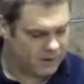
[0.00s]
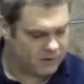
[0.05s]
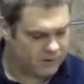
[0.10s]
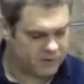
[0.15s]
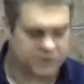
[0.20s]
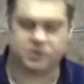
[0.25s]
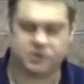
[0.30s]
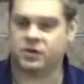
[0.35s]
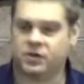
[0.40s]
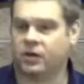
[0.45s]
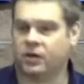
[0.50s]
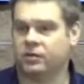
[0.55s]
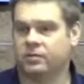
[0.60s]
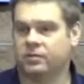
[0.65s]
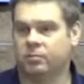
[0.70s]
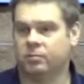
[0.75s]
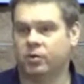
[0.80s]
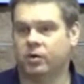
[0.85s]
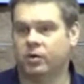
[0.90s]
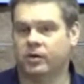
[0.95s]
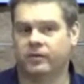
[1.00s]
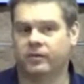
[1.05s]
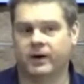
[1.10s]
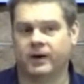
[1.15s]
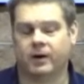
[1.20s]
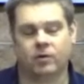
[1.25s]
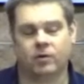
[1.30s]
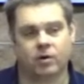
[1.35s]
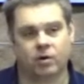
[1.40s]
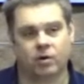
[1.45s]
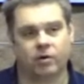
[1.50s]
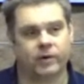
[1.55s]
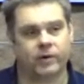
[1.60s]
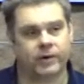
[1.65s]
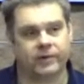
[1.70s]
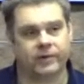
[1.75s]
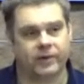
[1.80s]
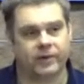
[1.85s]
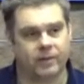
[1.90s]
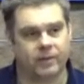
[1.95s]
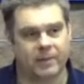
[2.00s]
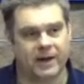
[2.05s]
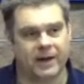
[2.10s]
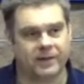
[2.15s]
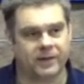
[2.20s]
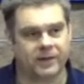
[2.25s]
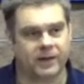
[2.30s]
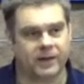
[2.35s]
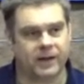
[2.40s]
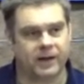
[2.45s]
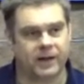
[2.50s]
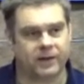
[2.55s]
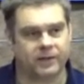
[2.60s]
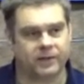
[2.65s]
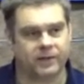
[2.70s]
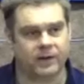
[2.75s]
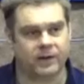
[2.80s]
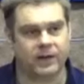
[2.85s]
Just shows more of how glorious and amazing he is,